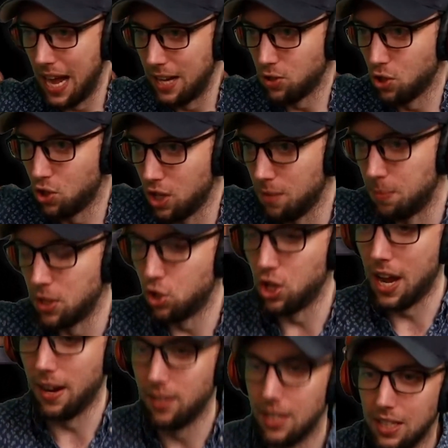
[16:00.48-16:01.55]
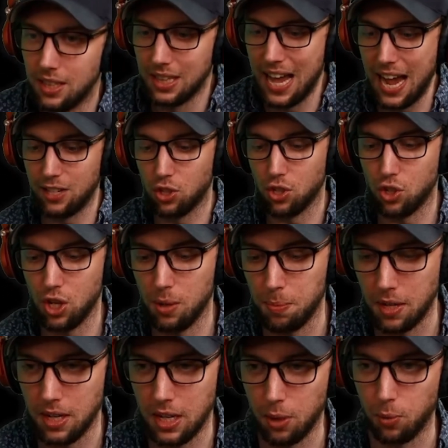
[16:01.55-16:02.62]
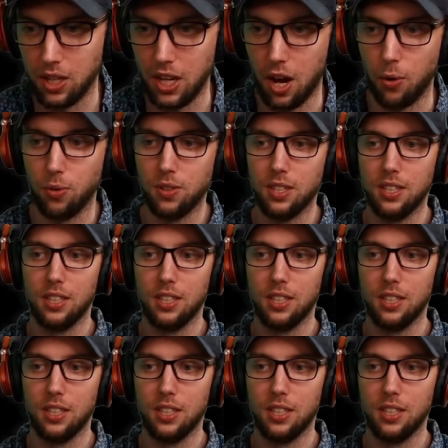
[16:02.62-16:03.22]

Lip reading: Last achievement, chat. Last achievement. Here we go.